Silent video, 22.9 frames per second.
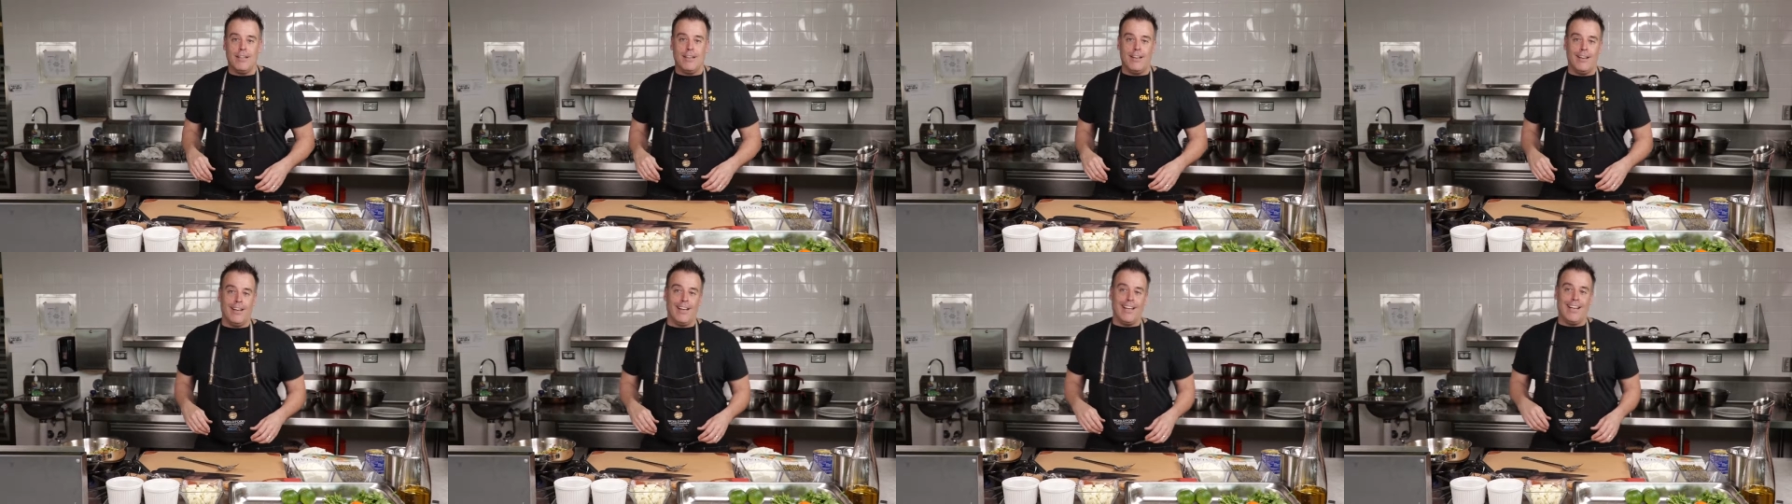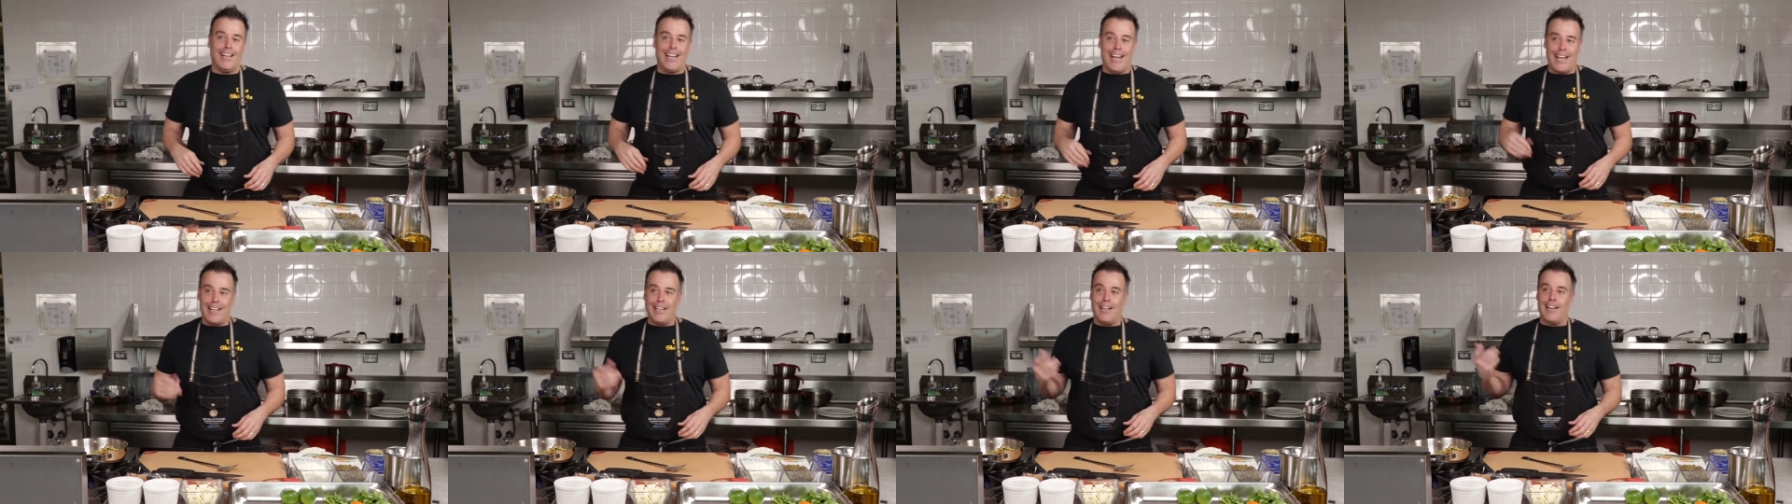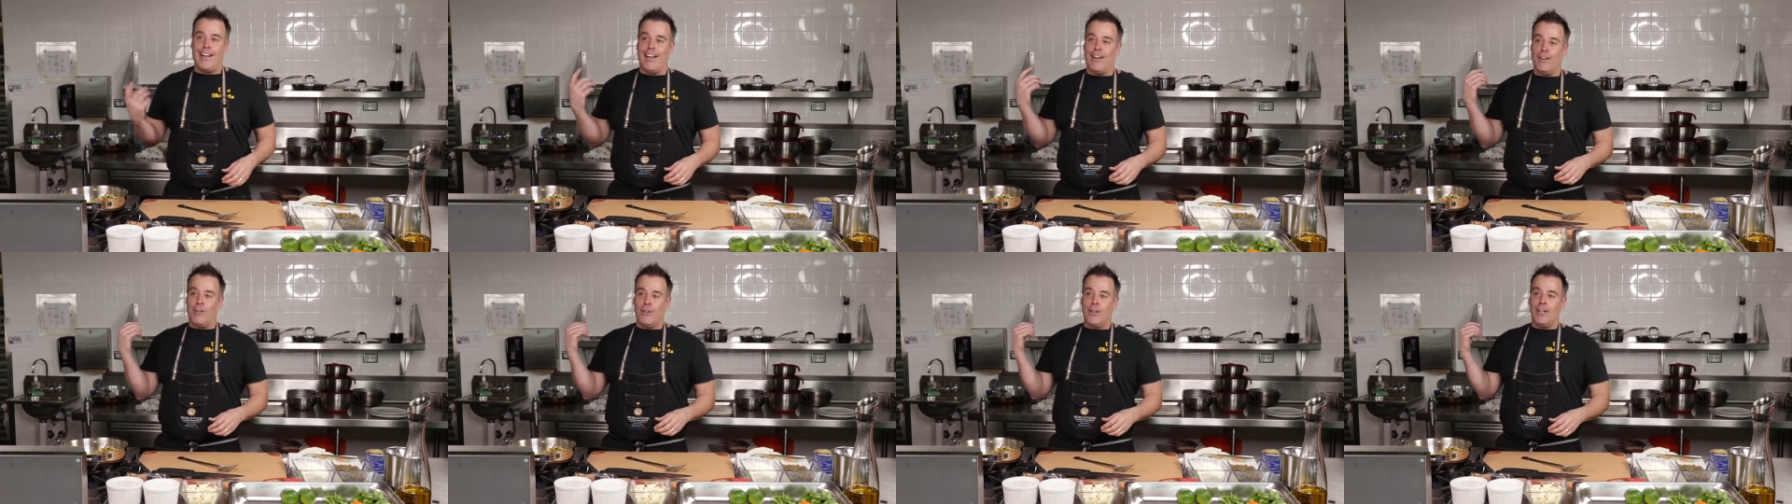I
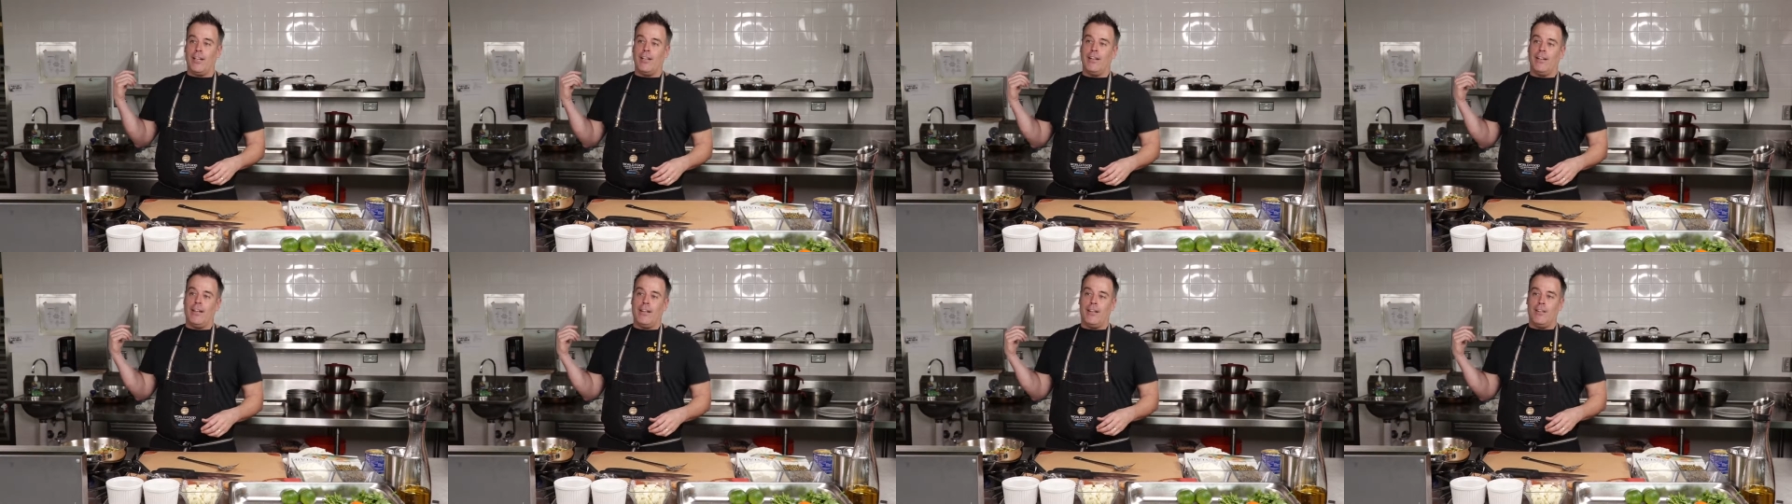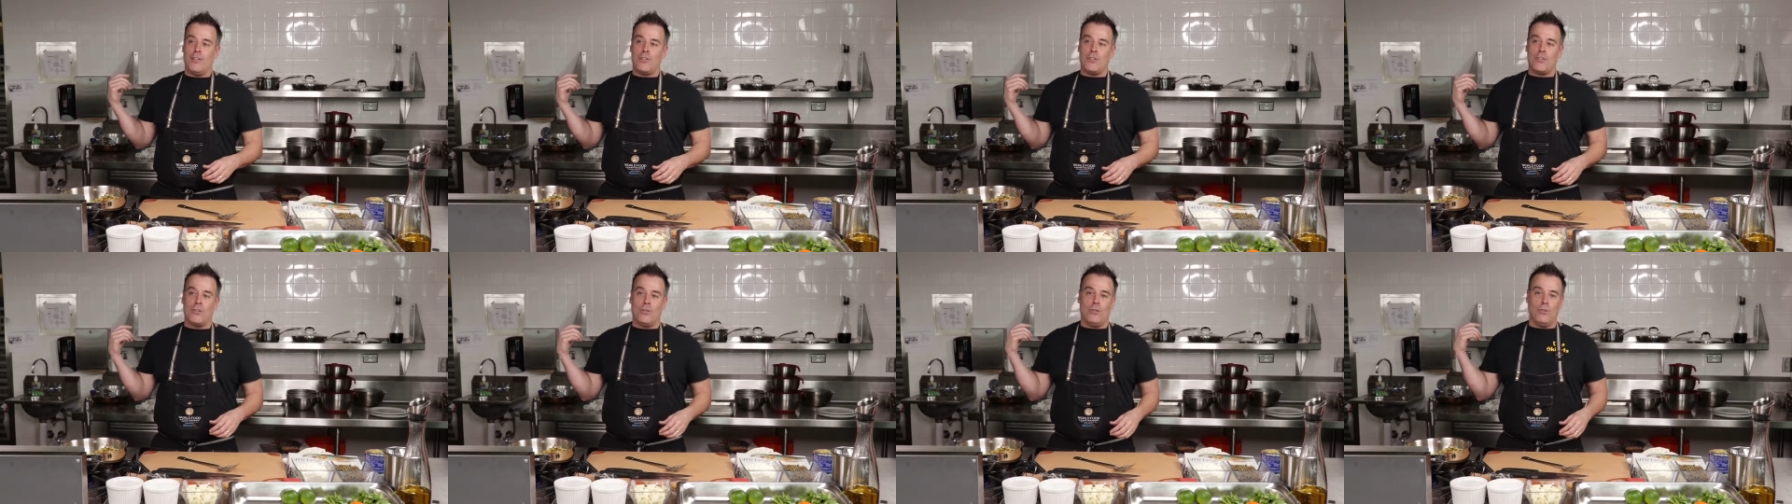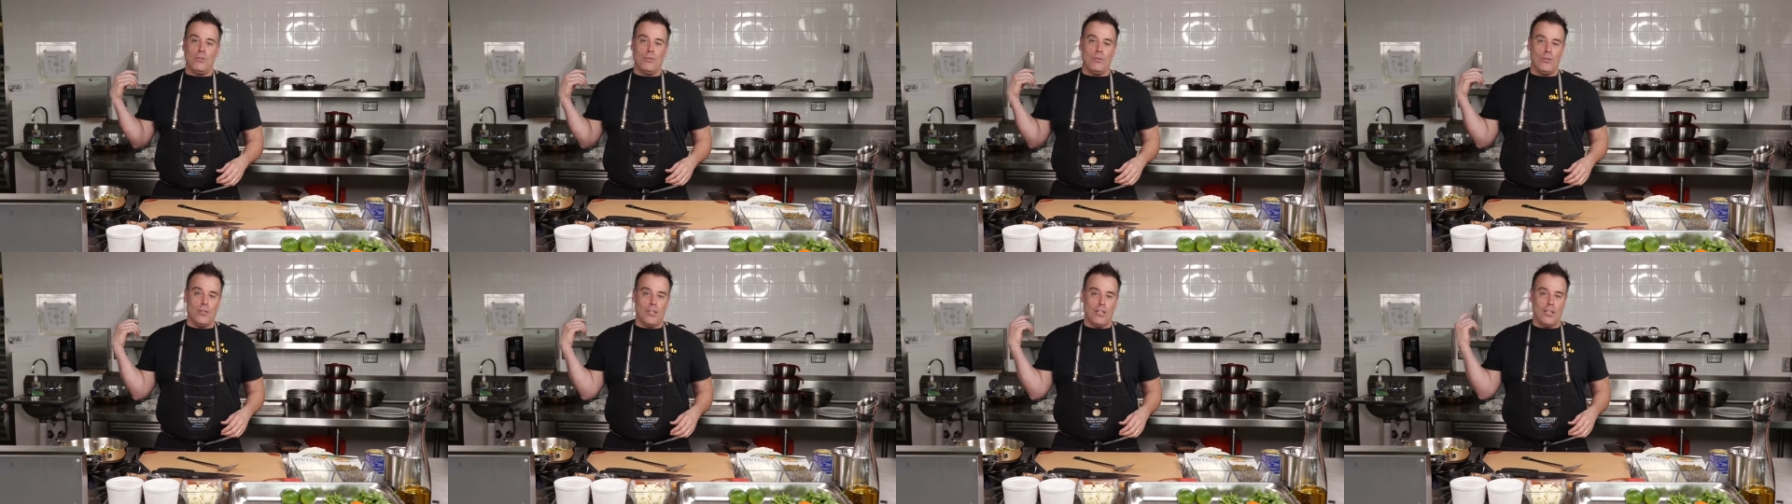entered it
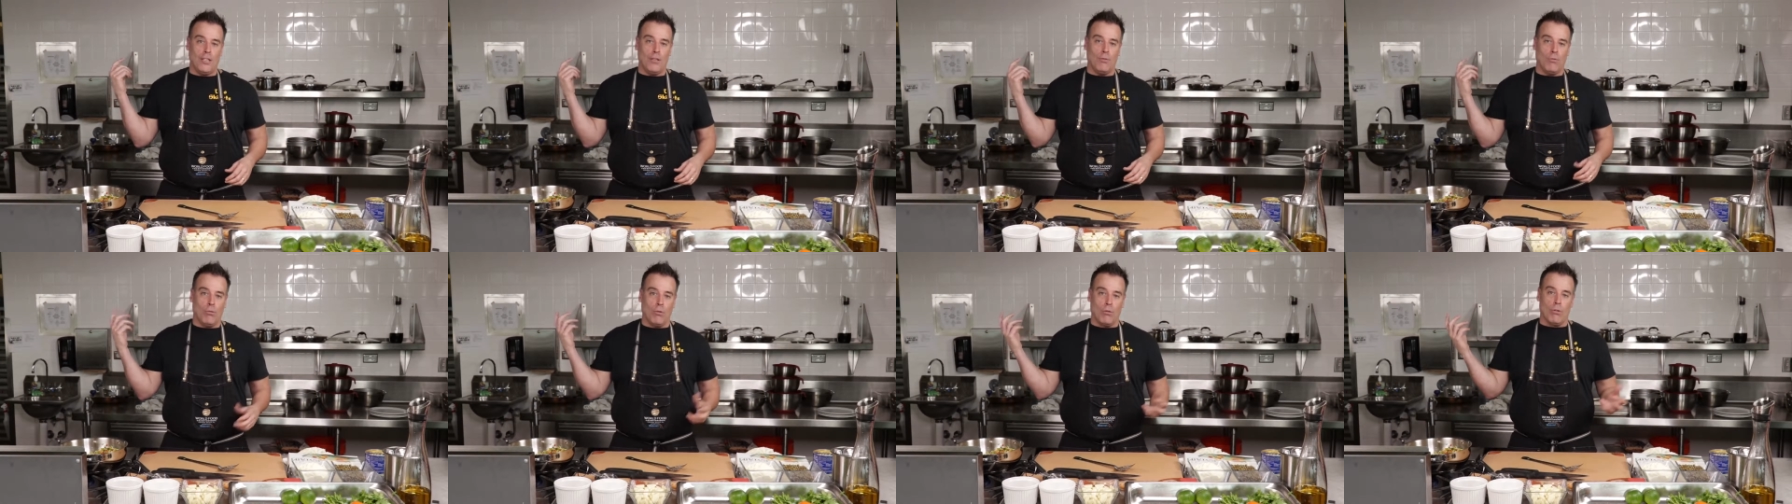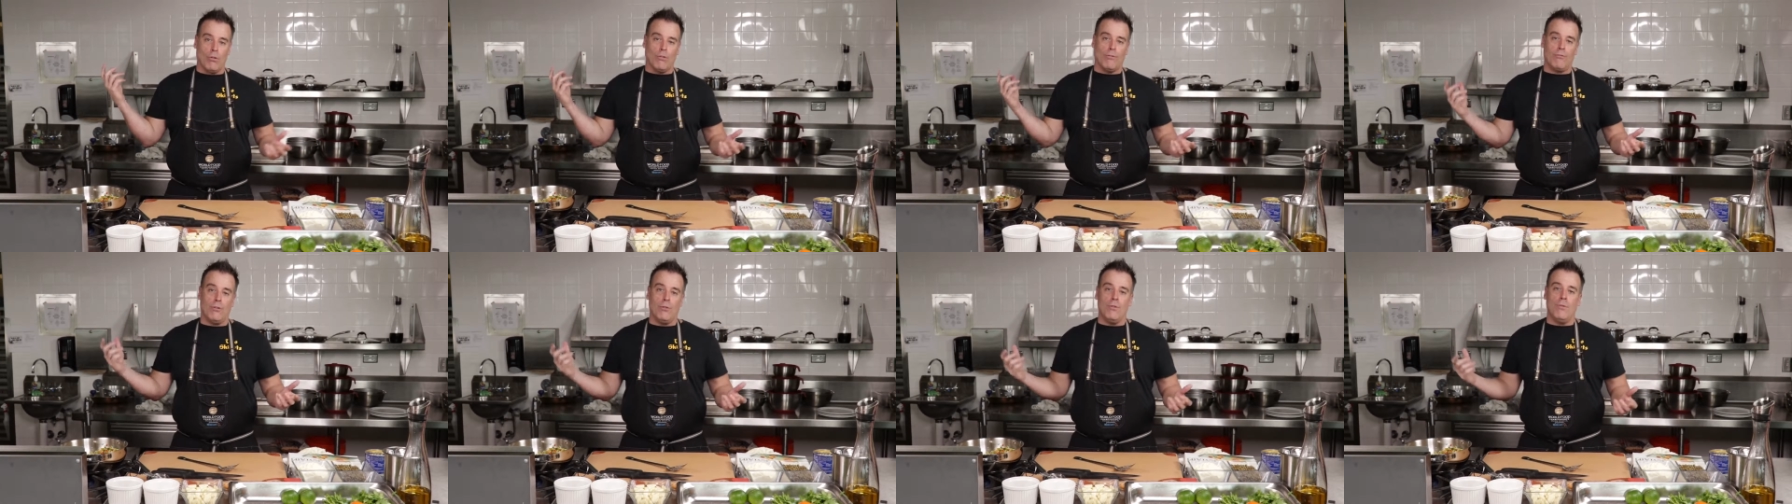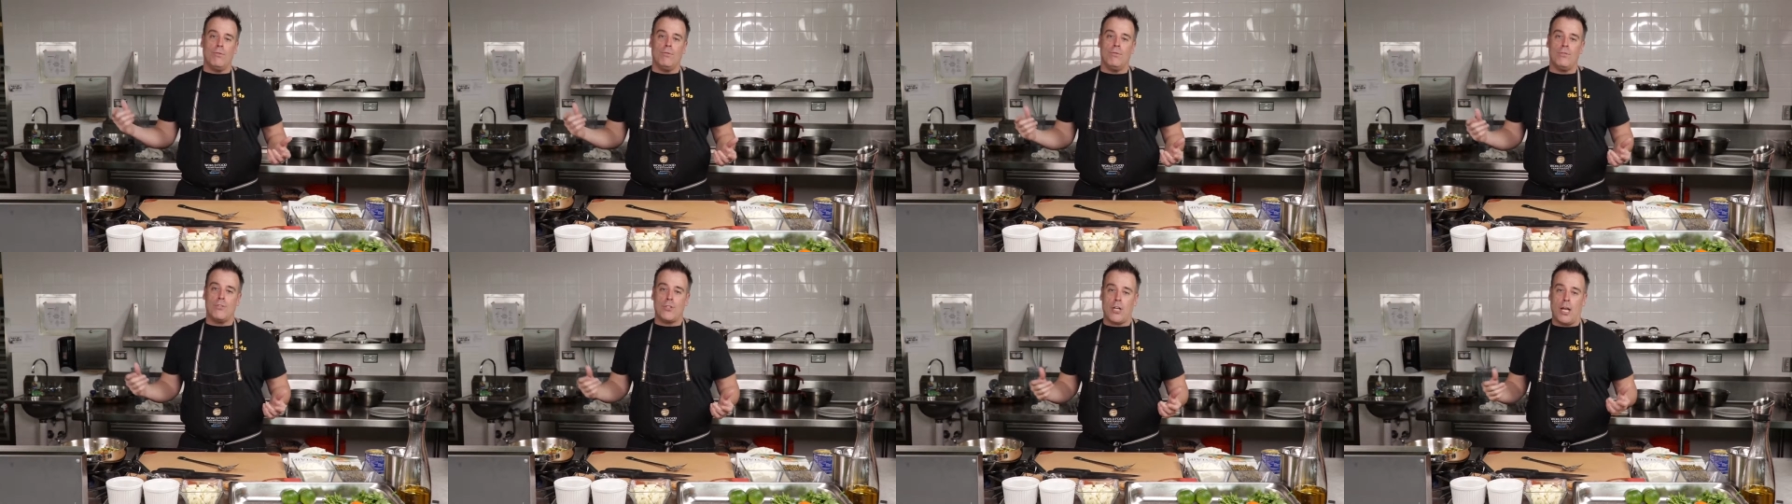into the World
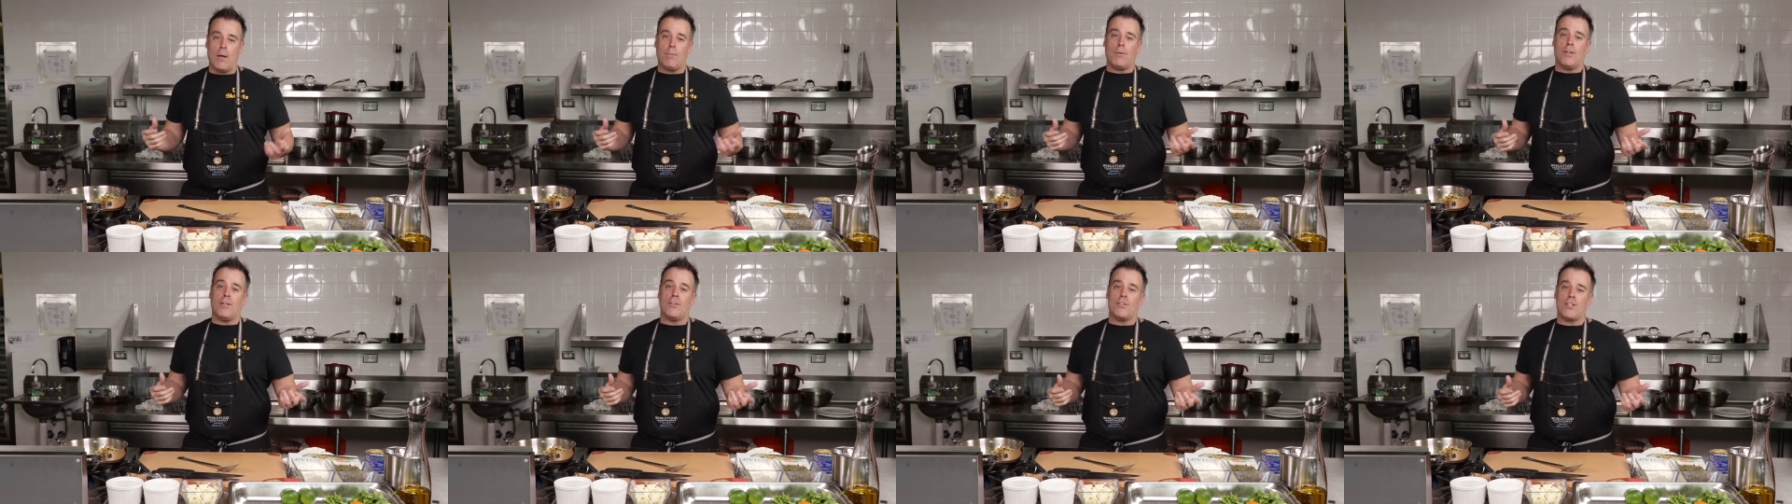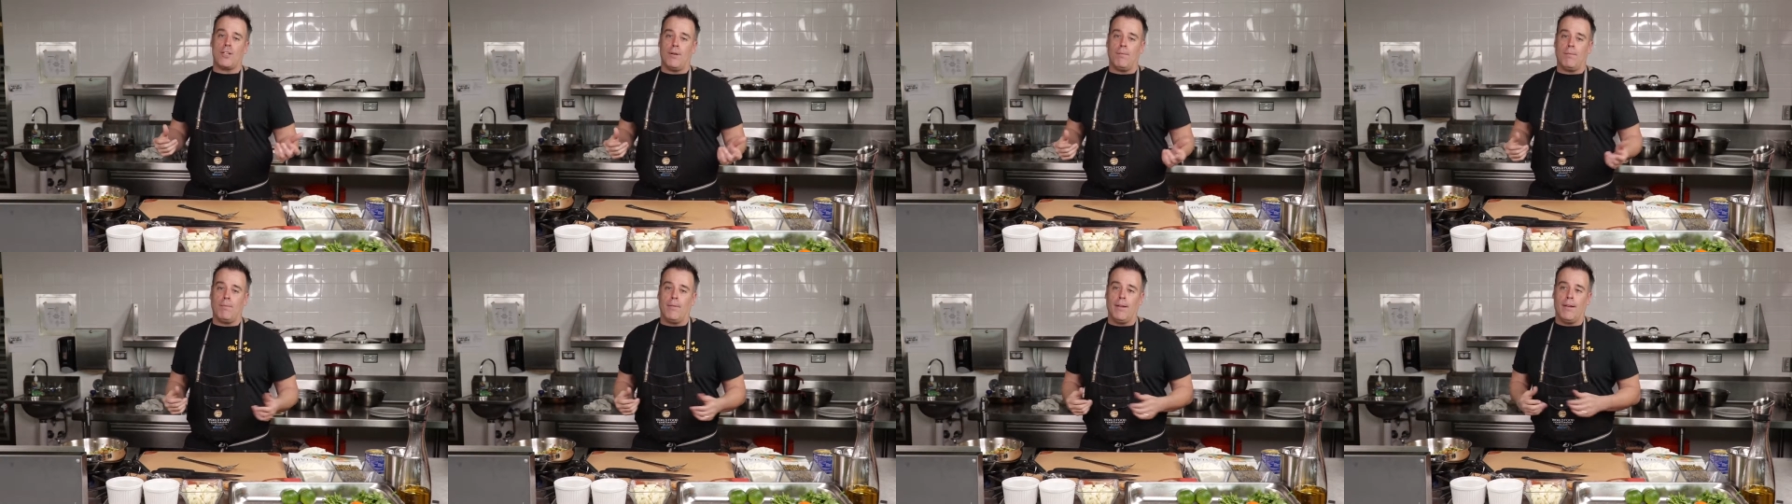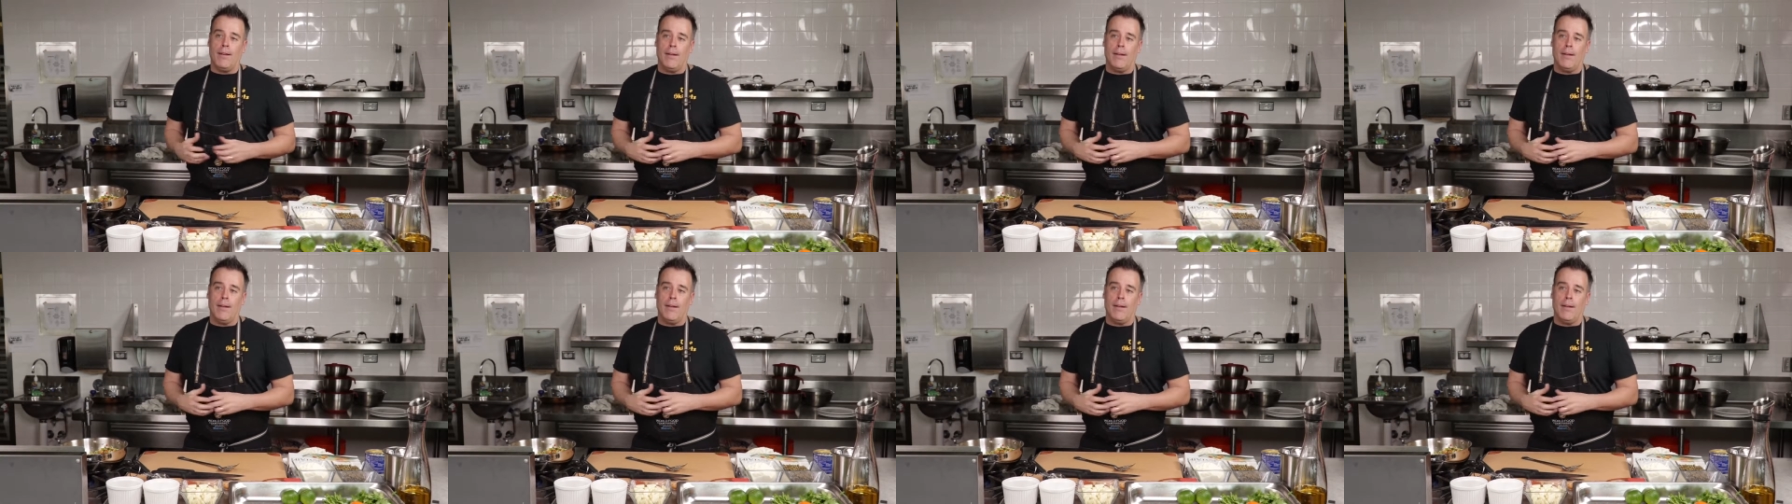Food Championship,